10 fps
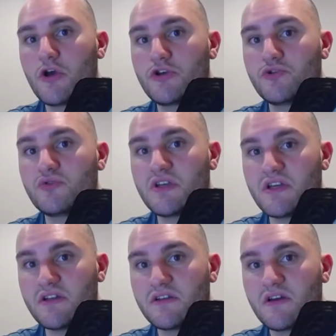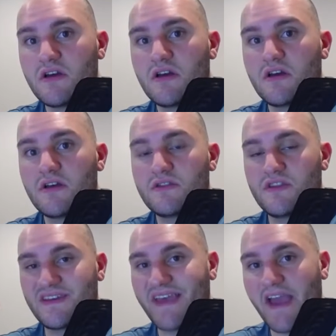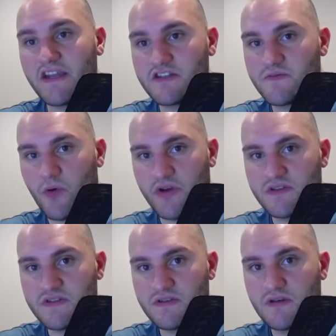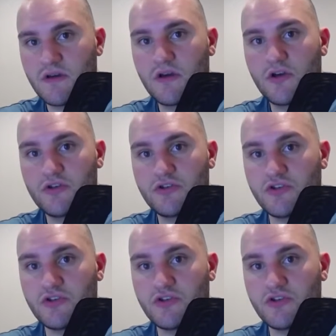You need the cadence points, you